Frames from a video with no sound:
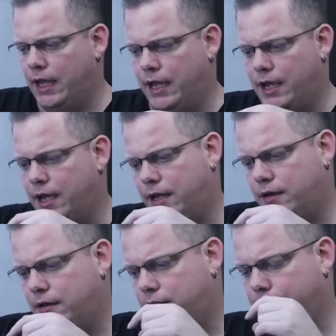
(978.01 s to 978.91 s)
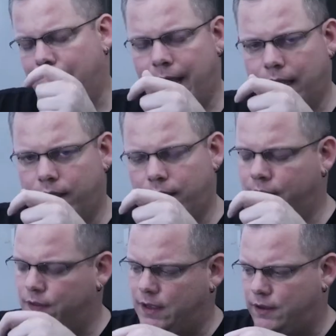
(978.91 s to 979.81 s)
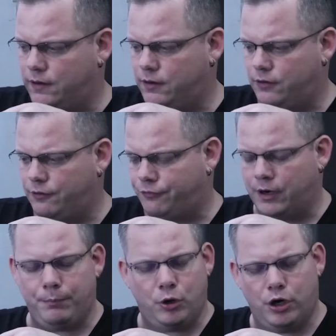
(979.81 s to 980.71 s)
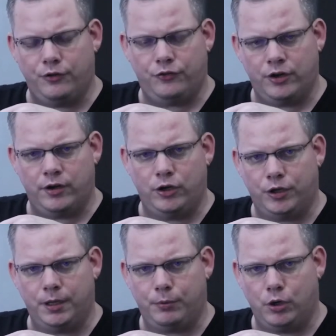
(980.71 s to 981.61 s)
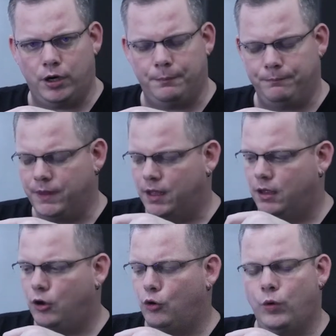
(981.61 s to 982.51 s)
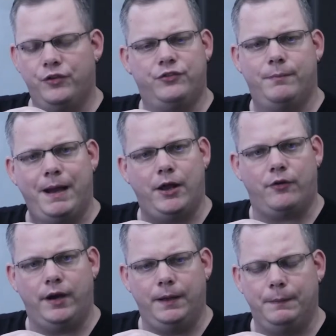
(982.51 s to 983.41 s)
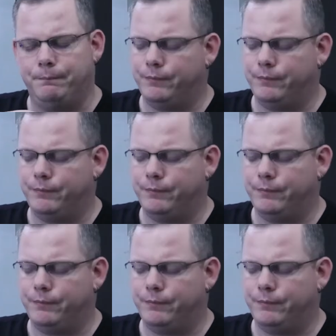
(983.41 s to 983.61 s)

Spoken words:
and the back, and then the front part, the cigarette looking part, was the battery.